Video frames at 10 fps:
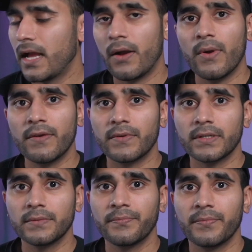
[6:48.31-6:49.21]

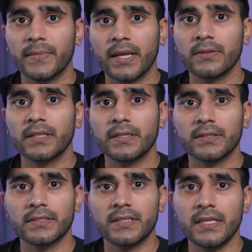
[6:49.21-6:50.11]
However, now that there
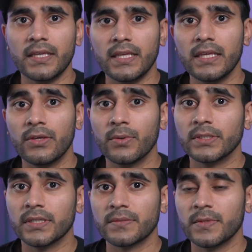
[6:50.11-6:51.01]
is the EQ
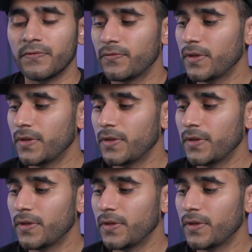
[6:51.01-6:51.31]
adjustment